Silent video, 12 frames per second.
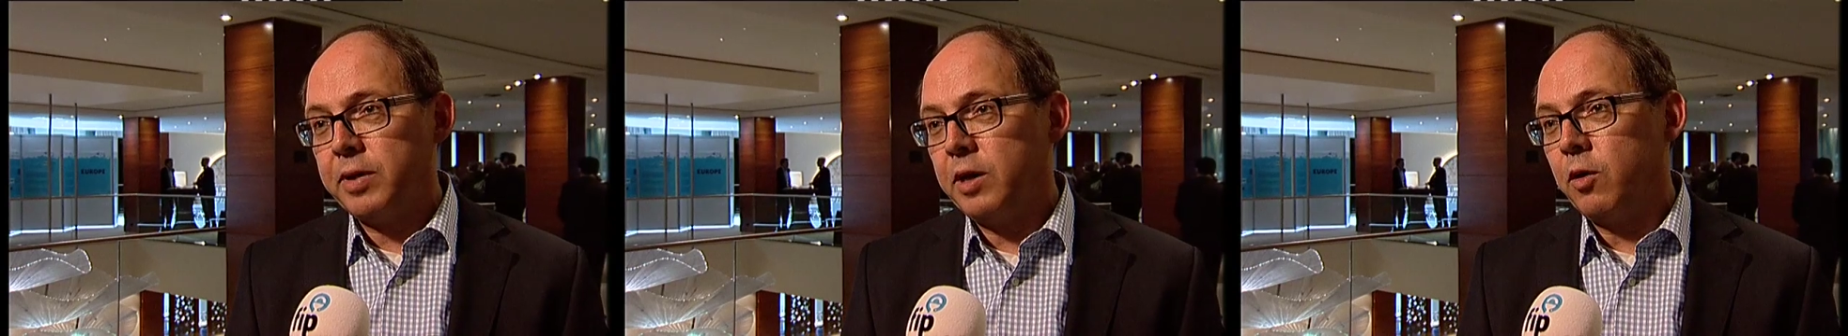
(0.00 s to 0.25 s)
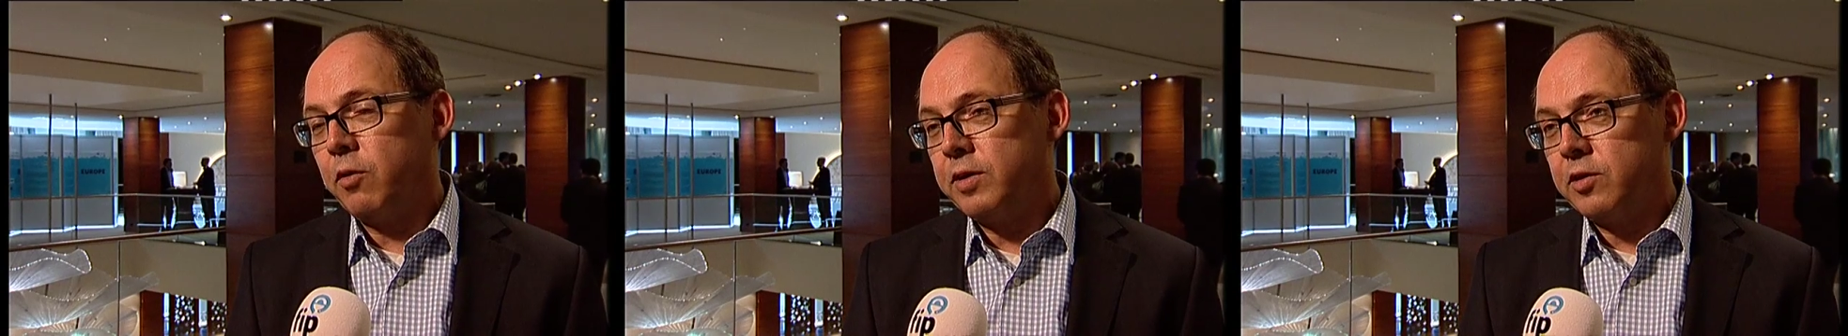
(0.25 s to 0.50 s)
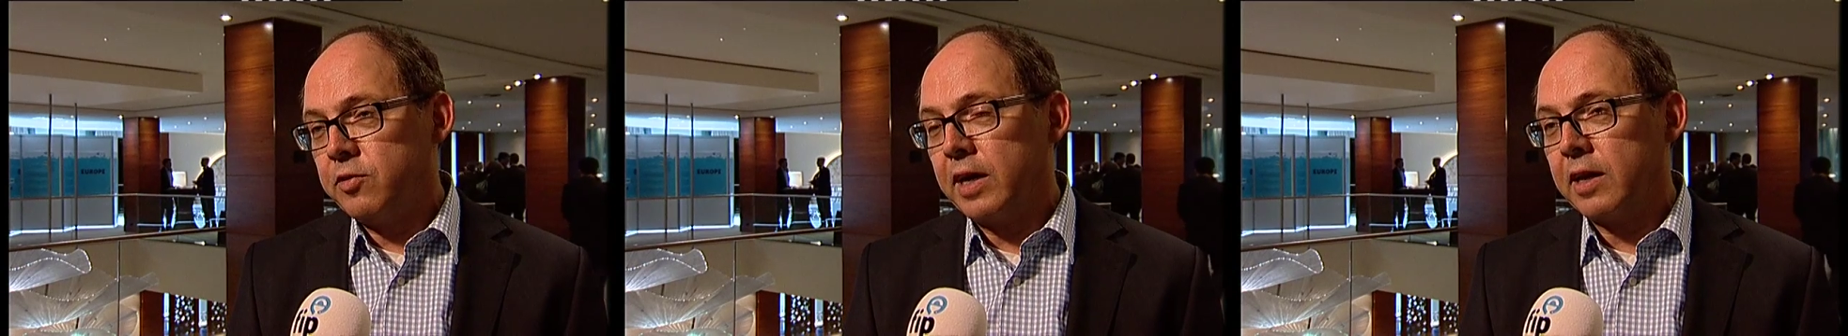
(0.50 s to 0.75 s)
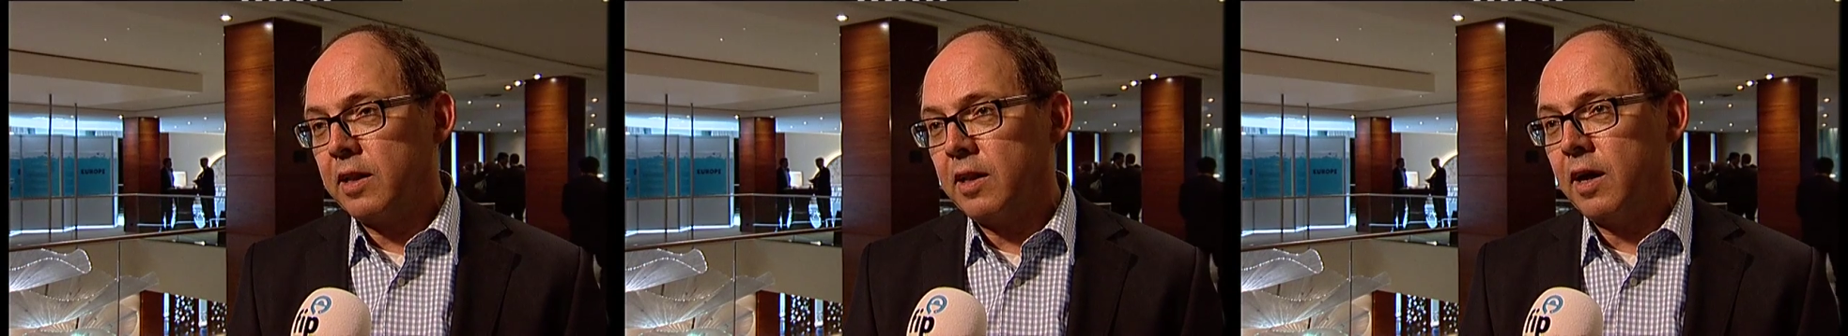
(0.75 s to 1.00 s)
pay off in the
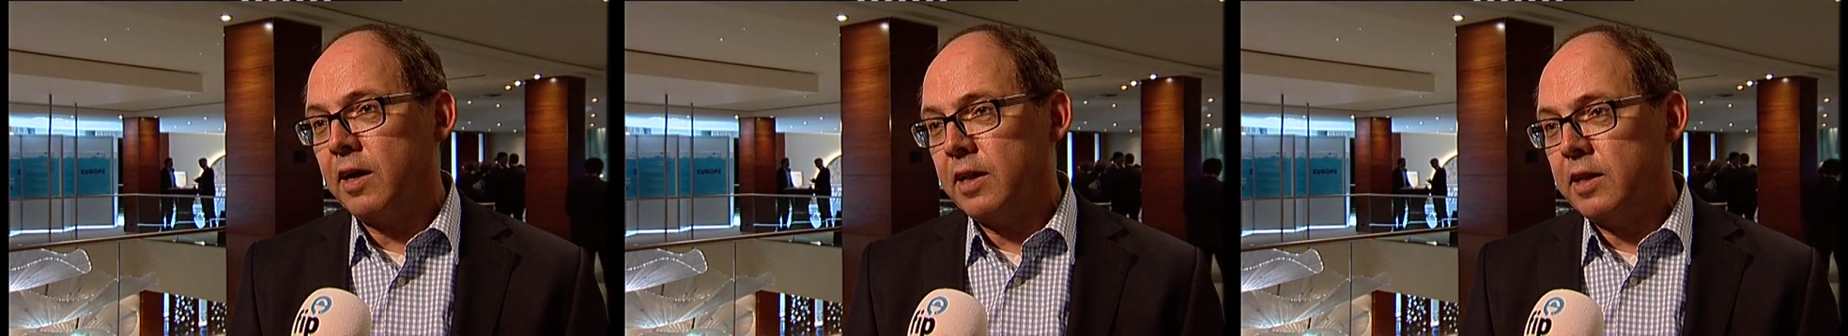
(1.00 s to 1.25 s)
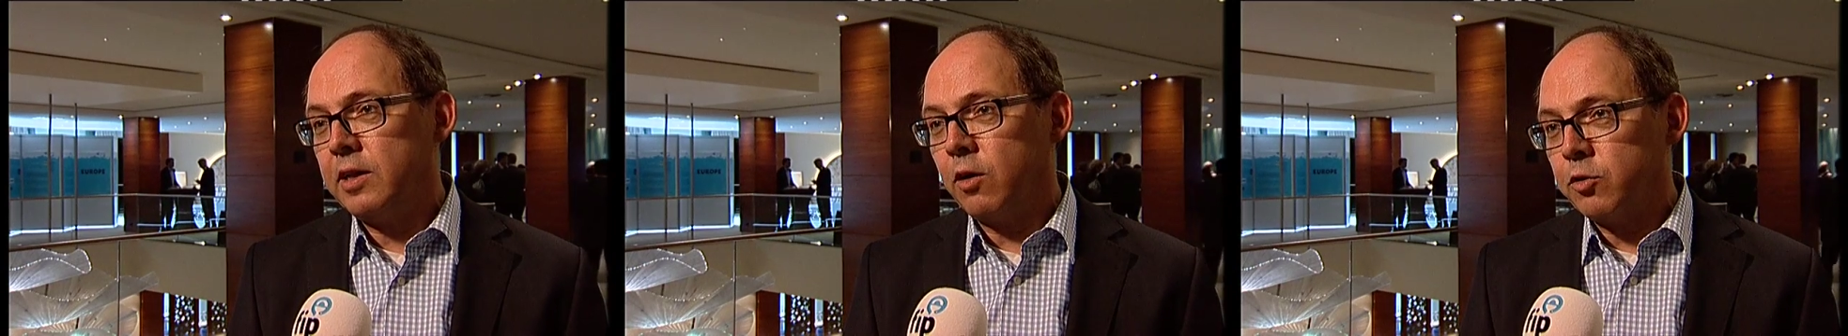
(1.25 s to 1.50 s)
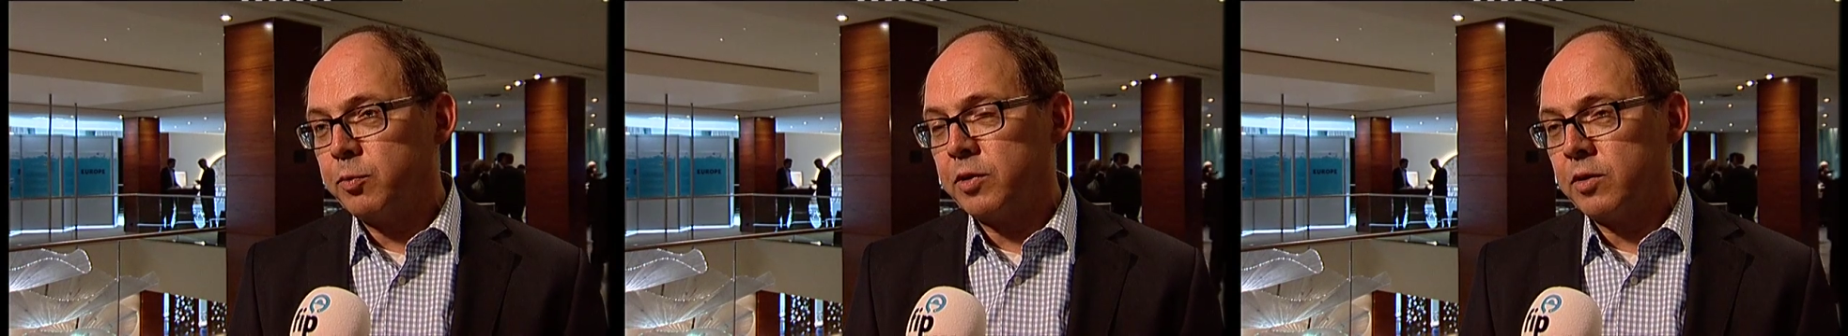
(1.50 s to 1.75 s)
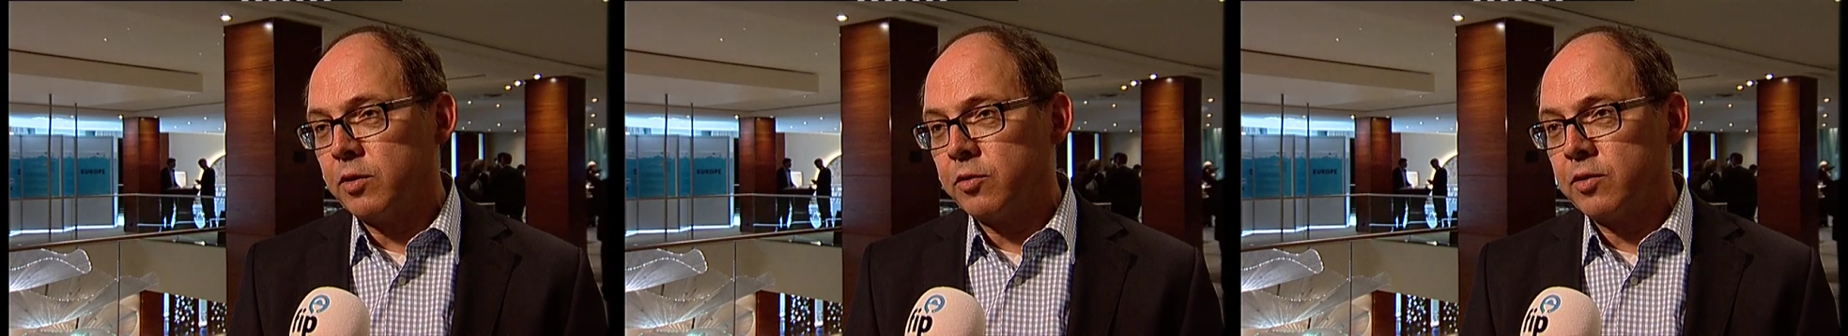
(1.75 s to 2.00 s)
second line in the
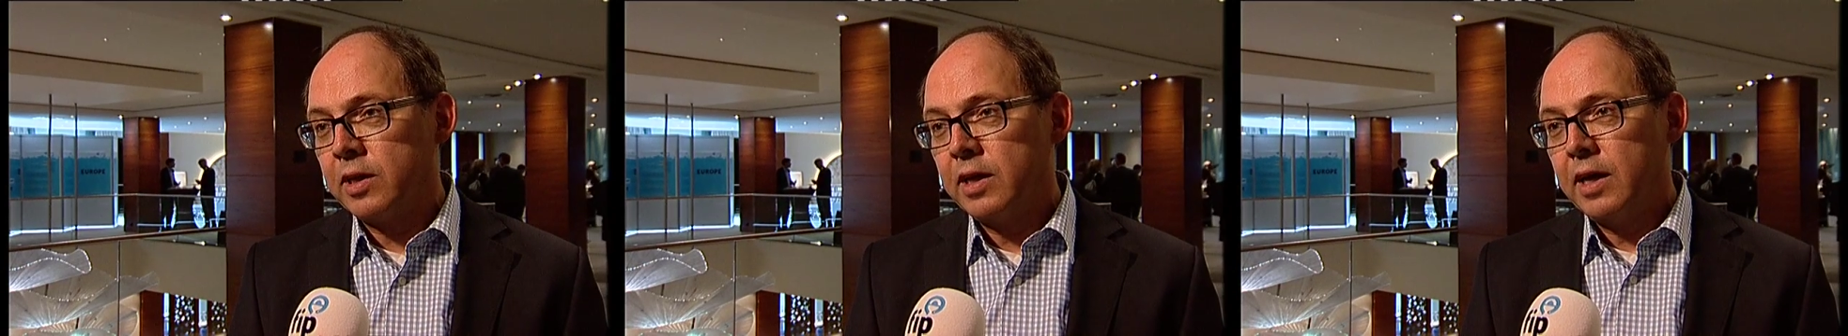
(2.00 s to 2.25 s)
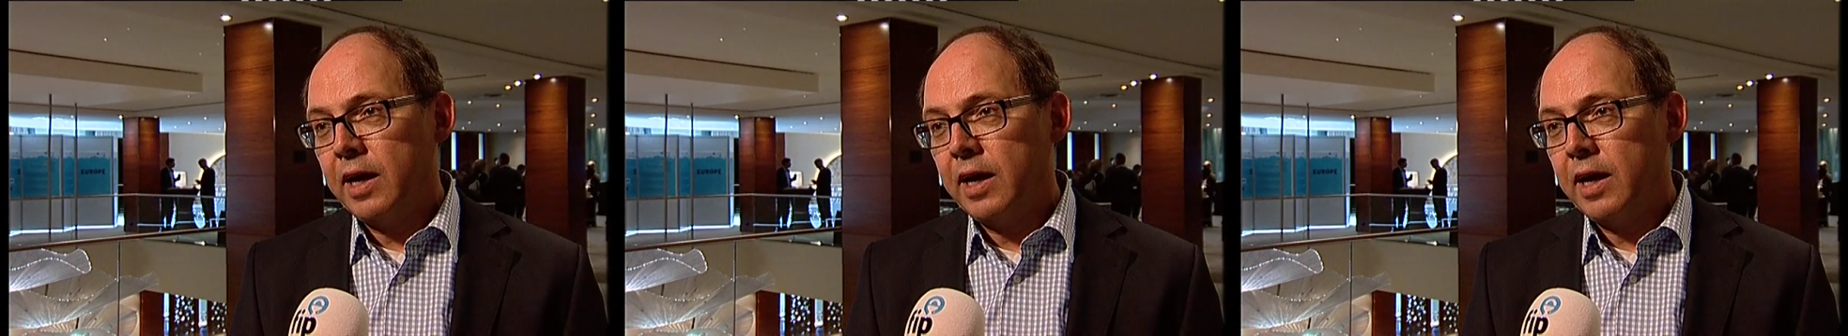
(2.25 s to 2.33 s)
hospitals,